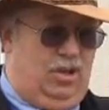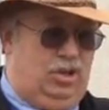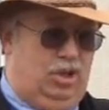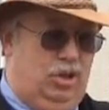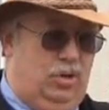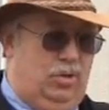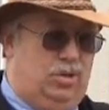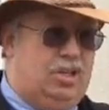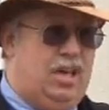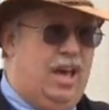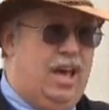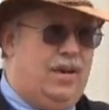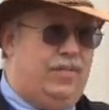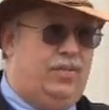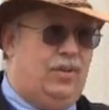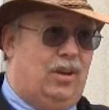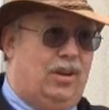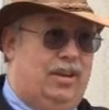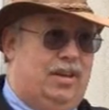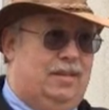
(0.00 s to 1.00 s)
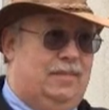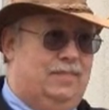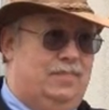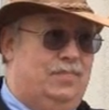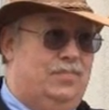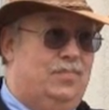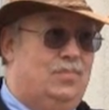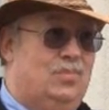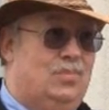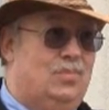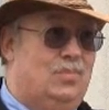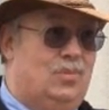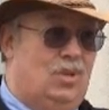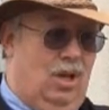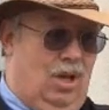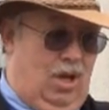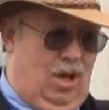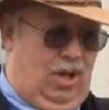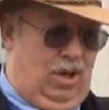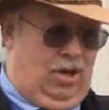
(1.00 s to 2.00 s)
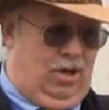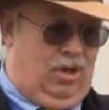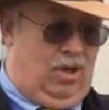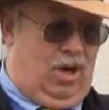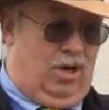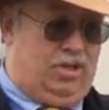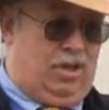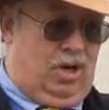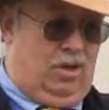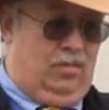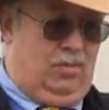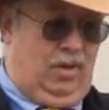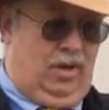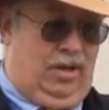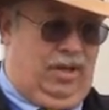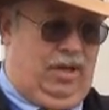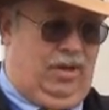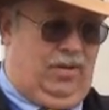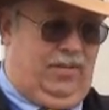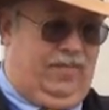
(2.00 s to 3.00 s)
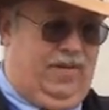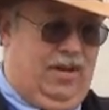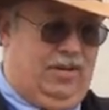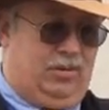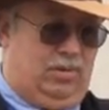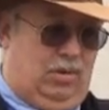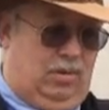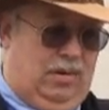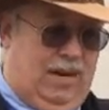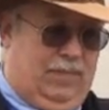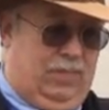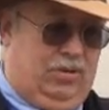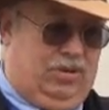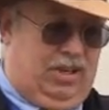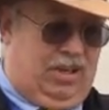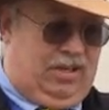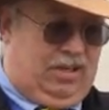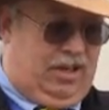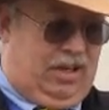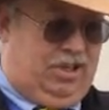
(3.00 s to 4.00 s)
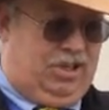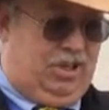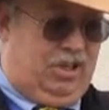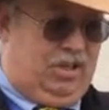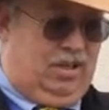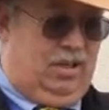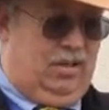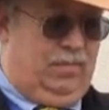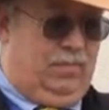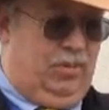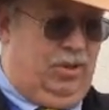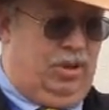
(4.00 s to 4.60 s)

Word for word: Choose carefully not only your federal representation,